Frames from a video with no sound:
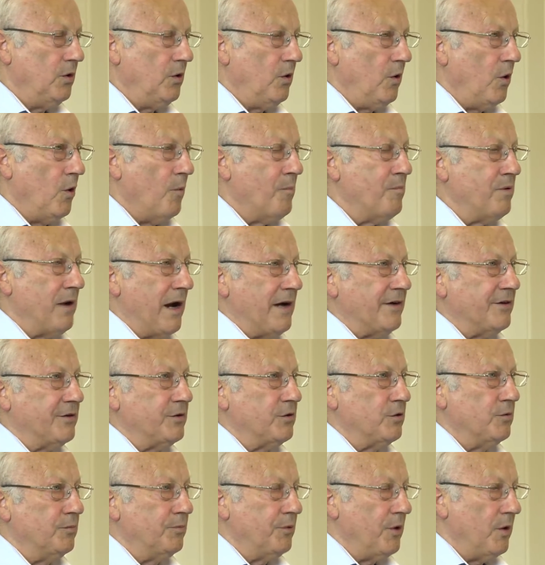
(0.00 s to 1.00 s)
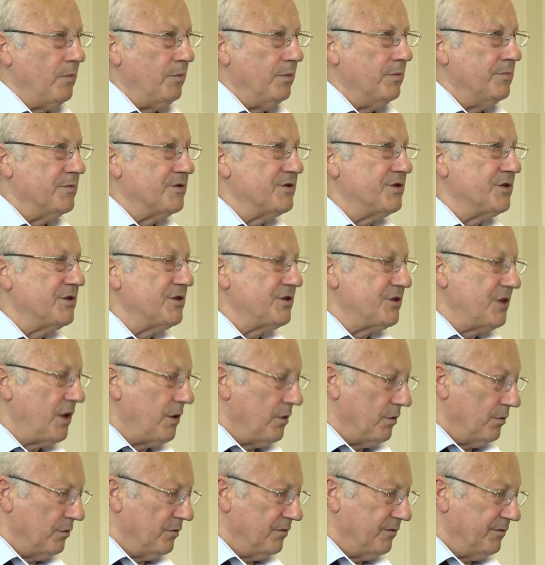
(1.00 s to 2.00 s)
or practical problems to
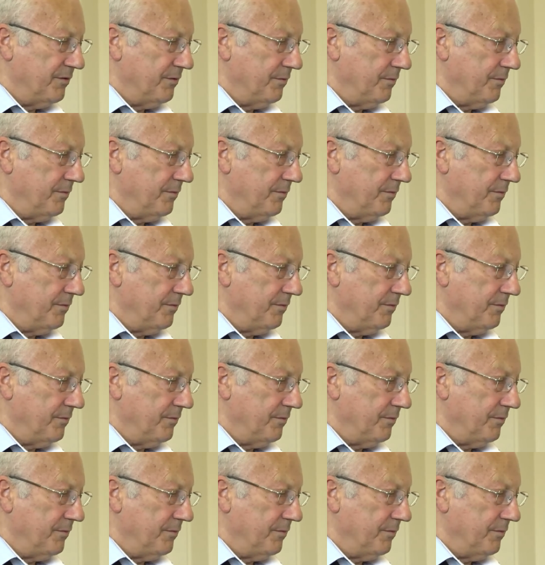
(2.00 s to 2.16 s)
solve.